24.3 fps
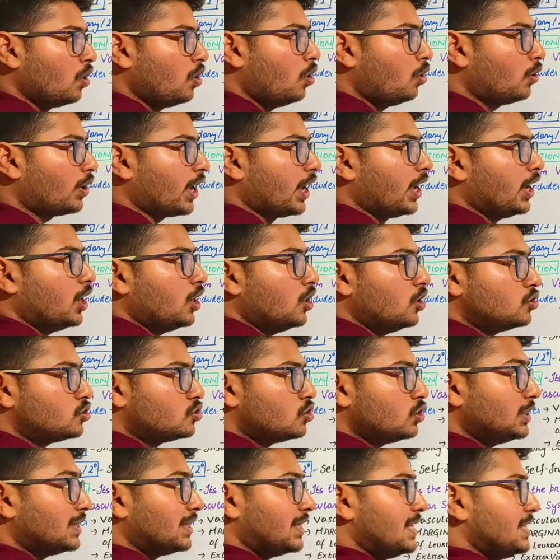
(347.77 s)
Okay,
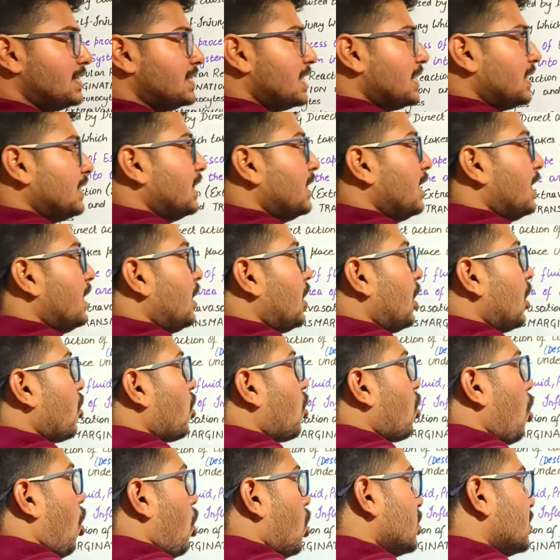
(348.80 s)
so these are the
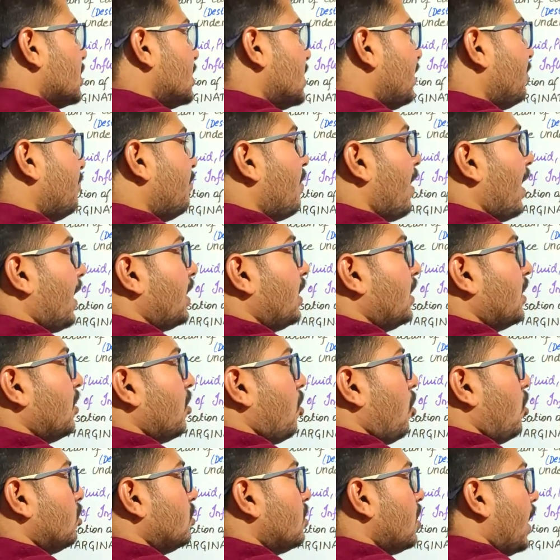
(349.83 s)
causing factor
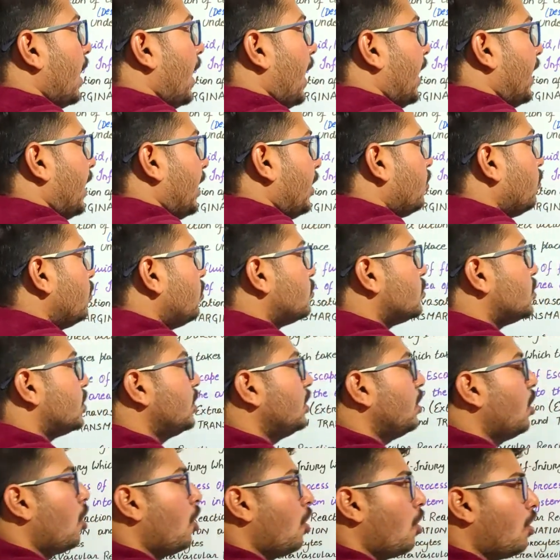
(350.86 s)
or the
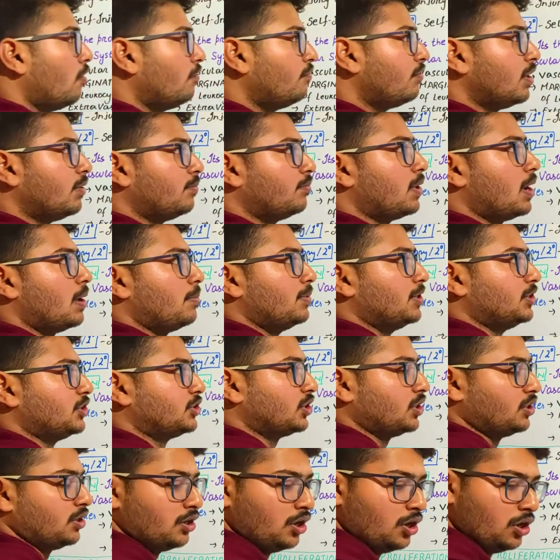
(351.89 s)
etiology of
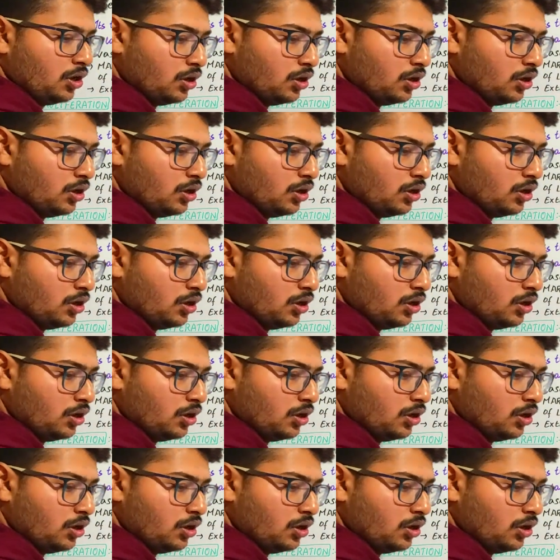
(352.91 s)
inflammation.